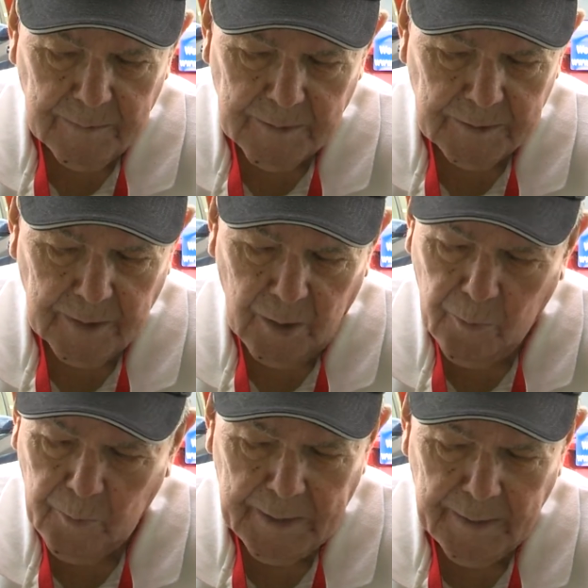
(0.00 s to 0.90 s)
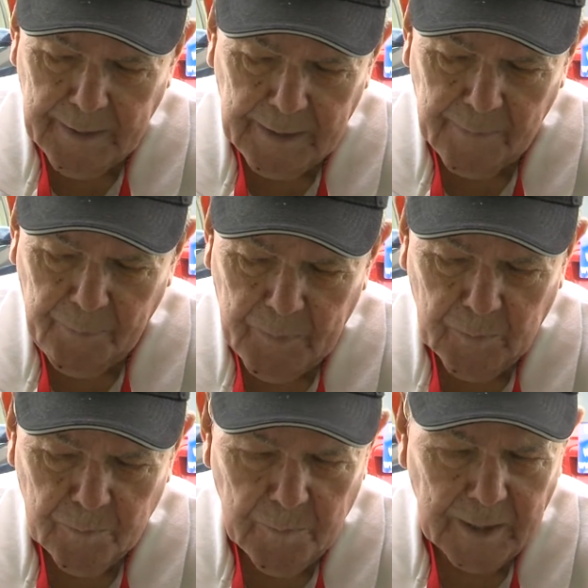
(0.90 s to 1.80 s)
so we
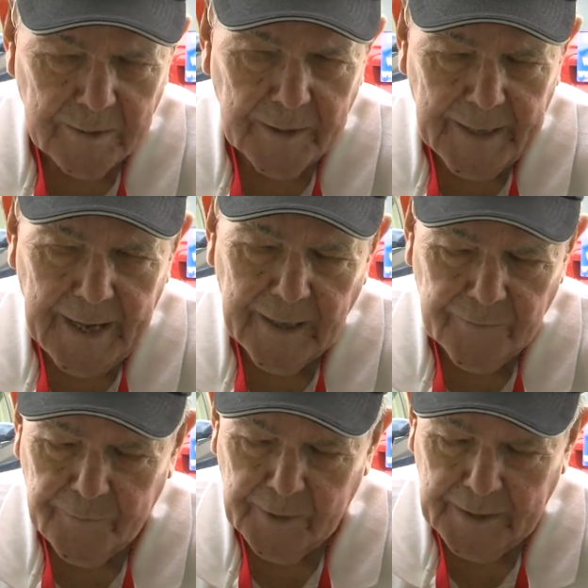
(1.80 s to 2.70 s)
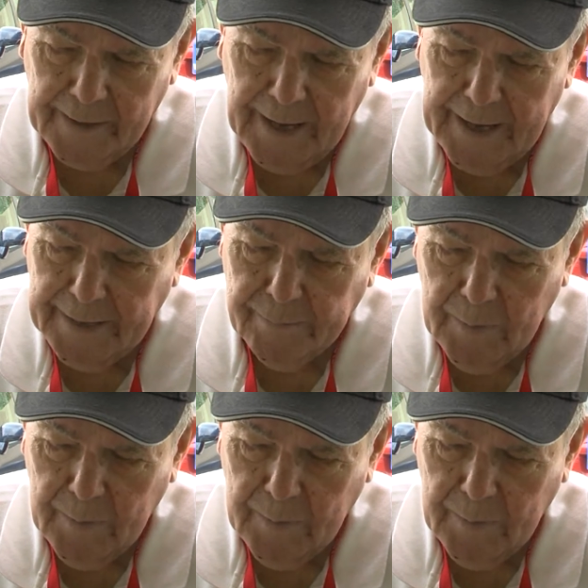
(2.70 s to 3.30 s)
bunkered down for the night,